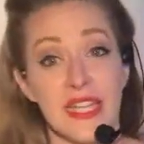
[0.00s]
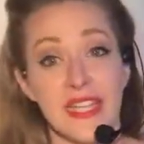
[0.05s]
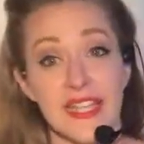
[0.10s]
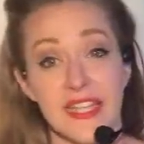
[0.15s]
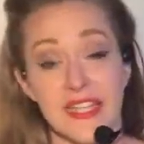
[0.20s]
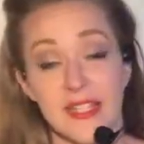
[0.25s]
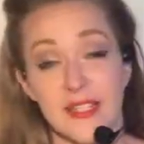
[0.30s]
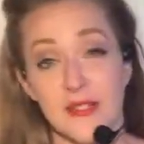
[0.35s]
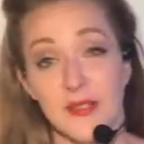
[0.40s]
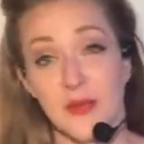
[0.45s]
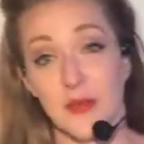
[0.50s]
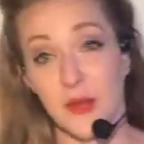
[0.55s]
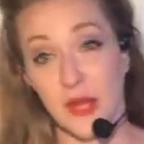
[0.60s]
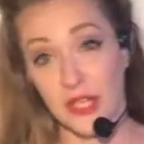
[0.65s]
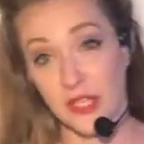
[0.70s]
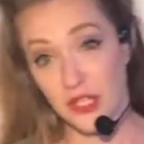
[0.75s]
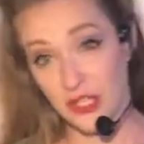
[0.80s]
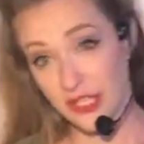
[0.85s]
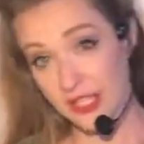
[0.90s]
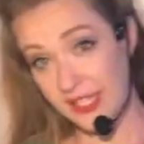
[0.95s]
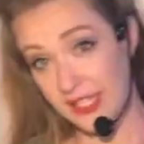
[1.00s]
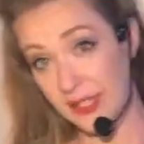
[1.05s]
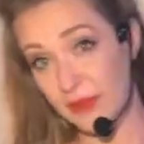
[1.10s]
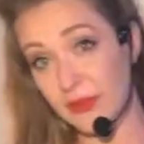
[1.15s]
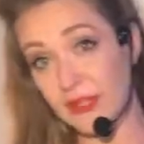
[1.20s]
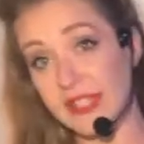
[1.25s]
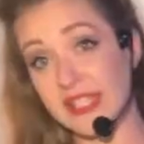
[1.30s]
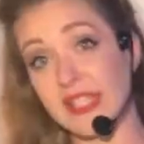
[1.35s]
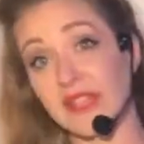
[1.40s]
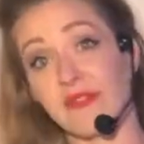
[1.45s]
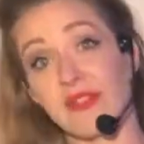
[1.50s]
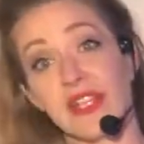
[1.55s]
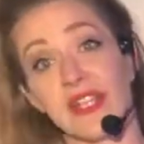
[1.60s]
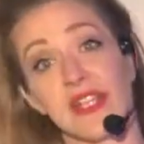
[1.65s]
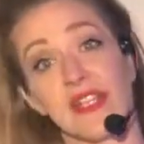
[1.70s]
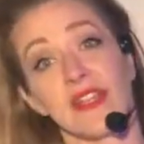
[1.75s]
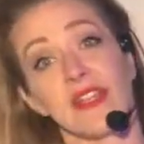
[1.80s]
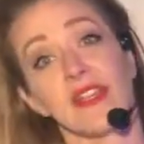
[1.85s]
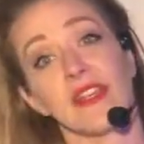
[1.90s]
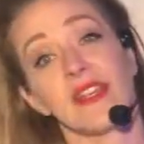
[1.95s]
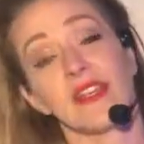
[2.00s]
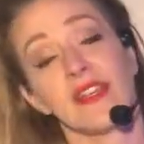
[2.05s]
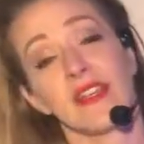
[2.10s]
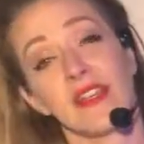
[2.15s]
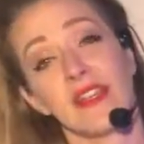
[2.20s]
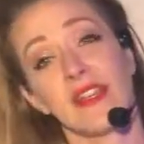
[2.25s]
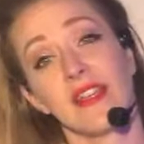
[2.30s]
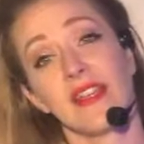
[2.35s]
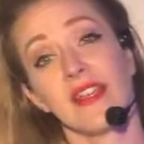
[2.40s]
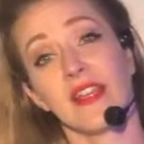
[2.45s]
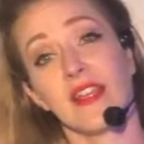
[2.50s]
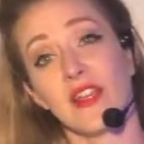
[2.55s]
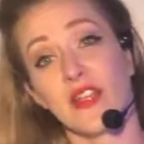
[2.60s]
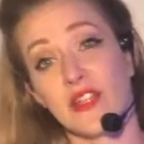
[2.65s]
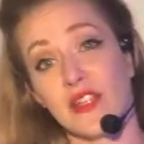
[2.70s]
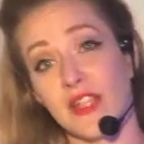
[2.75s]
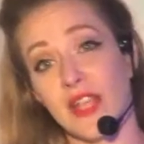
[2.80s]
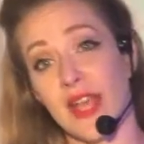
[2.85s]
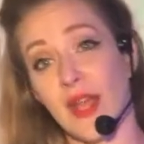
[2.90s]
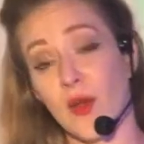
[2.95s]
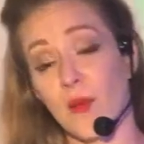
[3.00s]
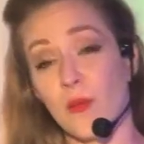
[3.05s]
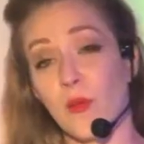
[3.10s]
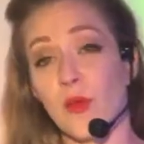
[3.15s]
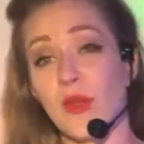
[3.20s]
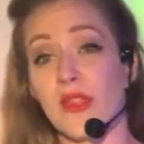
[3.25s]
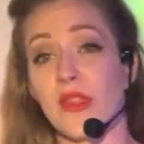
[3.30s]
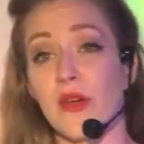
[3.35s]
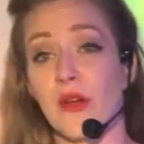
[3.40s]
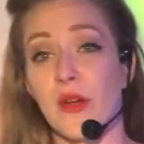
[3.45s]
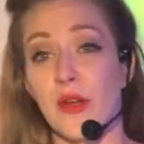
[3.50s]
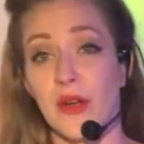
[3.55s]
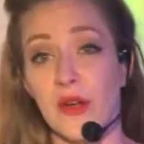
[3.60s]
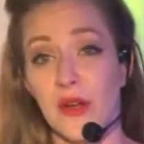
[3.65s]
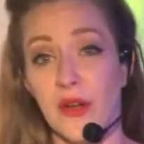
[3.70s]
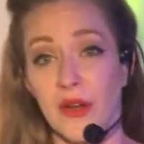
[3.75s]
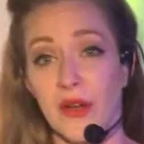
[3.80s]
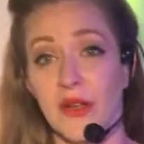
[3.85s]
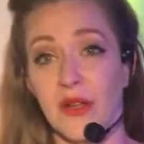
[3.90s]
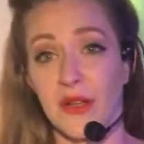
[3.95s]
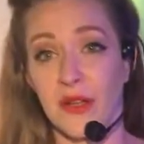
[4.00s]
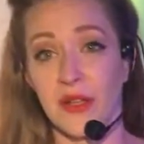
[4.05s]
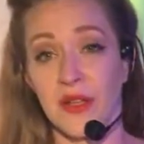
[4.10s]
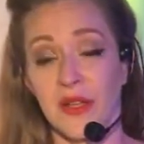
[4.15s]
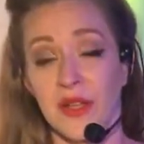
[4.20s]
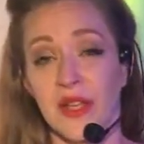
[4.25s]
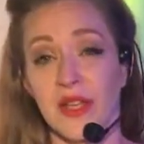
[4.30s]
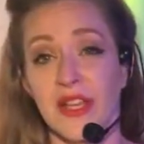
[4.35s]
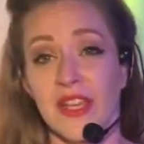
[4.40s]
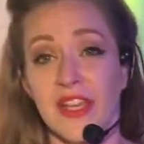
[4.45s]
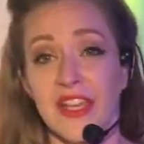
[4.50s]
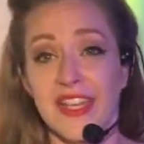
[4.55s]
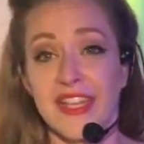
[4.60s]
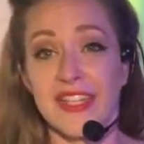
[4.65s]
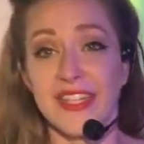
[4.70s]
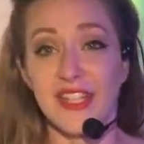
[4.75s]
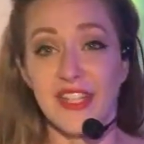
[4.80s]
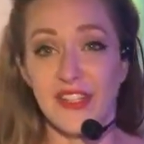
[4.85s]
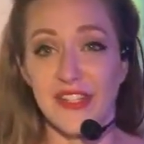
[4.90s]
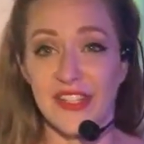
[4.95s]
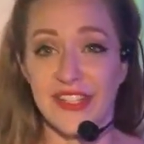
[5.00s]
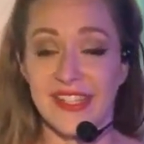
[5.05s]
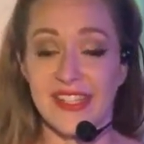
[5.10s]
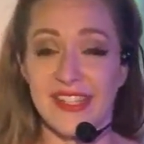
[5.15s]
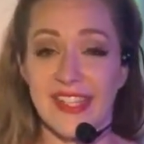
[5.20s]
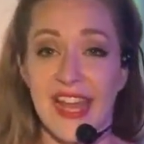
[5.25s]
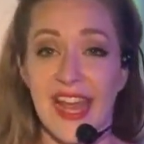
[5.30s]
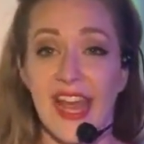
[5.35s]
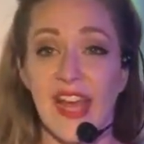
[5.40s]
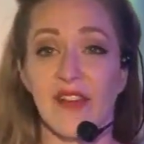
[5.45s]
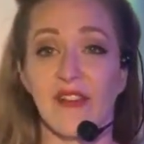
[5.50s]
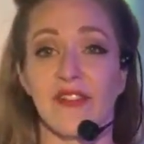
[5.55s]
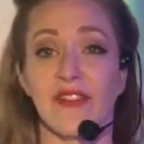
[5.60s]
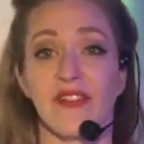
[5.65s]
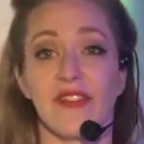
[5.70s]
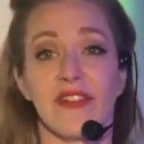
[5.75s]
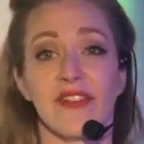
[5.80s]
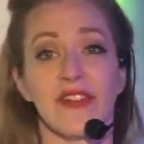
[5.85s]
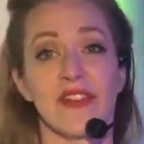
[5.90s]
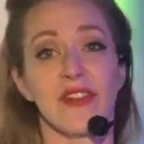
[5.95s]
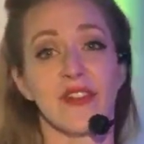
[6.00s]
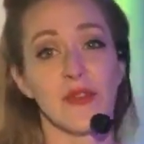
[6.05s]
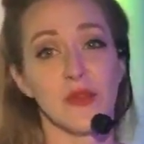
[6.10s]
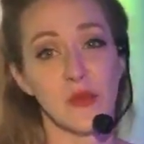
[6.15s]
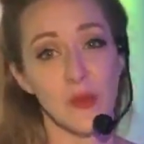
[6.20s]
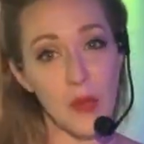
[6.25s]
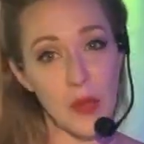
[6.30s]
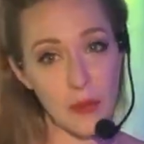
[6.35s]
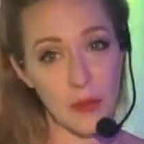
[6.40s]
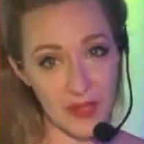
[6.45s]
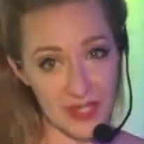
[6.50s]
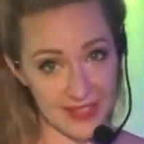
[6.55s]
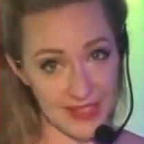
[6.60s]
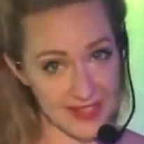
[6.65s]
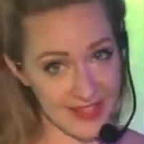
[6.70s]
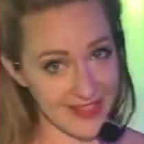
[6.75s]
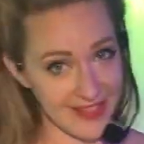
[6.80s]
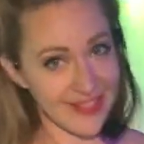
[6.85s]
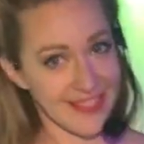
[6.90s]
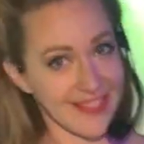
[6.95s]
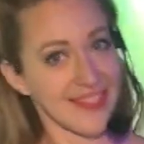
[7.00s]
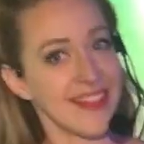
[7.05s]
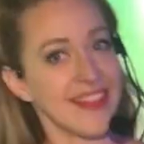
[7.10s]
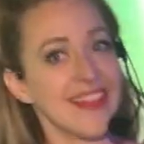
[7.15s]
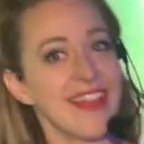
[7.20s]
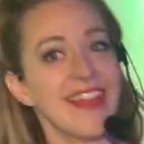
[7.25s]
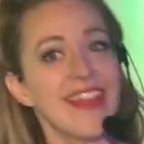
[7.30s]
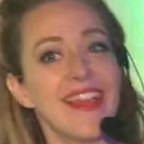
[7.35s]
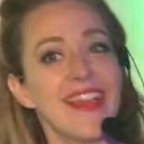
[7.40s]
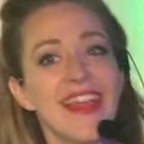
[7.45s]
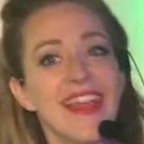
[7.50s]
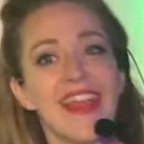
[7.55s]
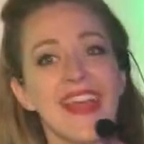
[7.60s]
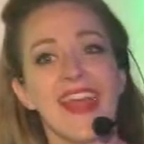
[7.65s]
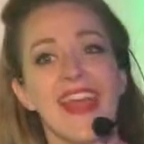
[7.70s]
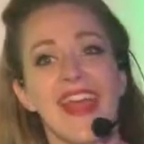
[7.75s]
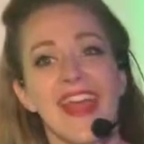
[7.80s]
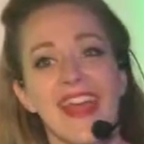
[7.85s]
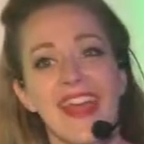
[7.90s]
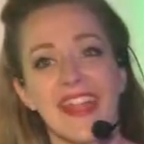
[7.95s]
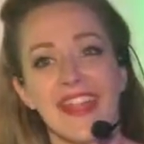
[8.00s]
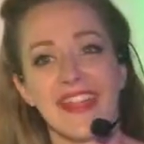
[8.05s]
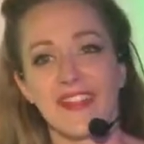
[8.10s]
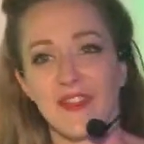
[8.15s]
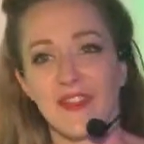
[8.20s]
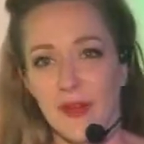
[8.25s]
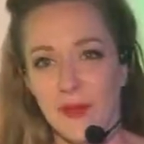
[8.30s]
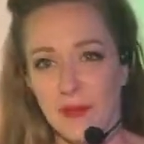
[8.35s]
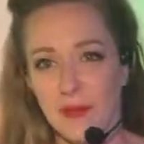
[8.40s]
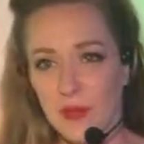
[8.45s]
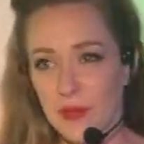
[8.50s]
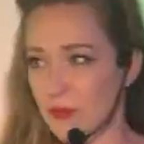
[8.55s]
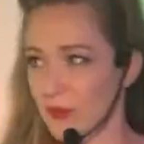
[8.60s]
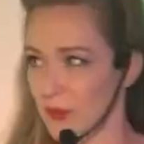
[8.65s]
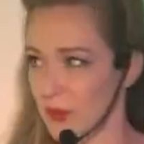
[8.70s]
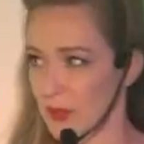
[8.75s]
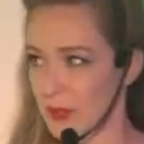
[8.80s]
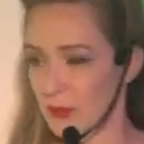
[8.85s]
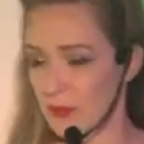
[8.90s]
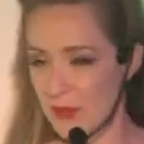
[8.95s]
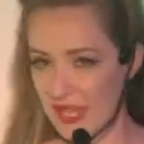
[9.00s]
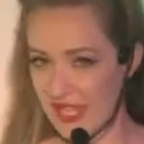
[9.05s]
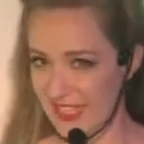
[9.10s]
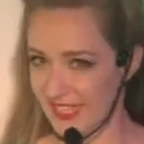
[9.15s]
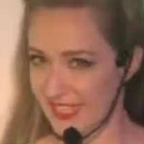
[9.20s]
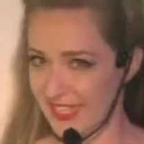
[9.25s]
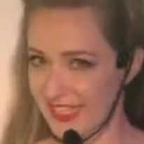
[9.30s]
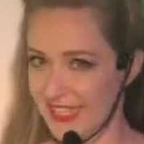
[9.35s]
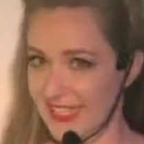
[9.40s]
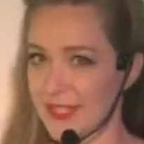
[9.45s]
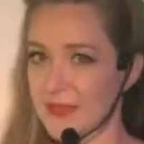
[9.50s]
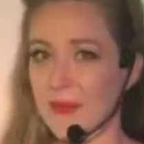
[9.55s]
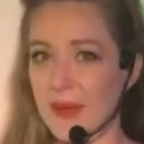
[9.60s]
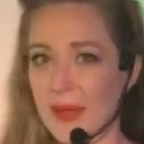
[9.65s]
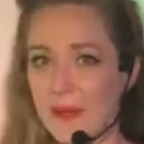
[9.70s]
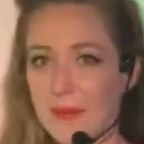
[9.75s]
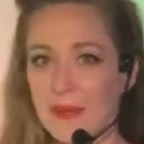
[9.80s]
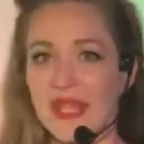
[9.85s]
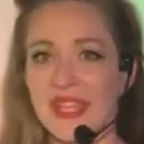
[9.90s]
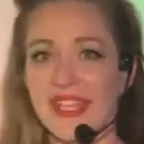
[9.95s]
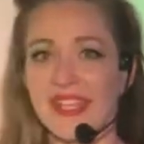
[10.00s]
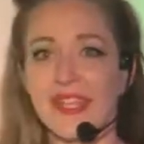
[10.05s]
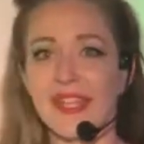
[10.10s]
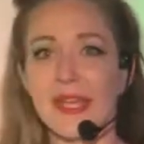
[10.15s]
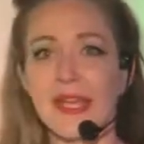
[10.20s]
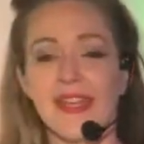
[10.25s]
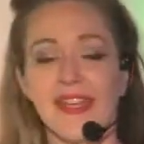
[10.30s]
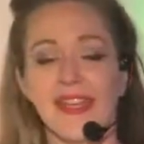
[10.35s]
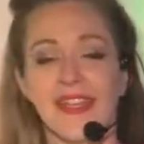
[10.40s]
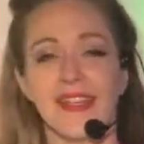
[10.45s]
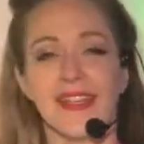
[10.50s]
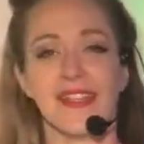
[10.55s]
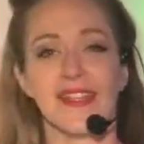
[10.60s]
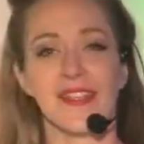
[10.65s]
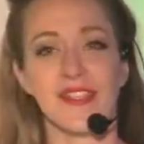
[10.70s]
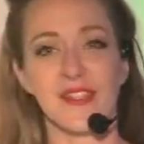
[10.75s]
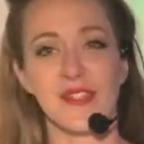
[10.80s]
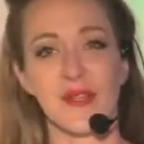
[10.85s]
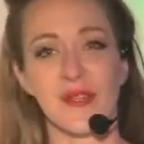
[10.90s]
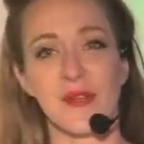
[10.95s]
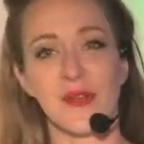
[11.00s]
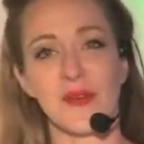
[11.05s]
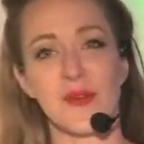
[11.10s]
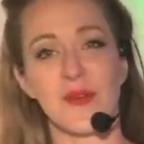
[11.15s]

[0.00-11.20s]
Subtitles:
is graciously receiving to help with our teaching staff well-being and our beautiful spaces well-being. So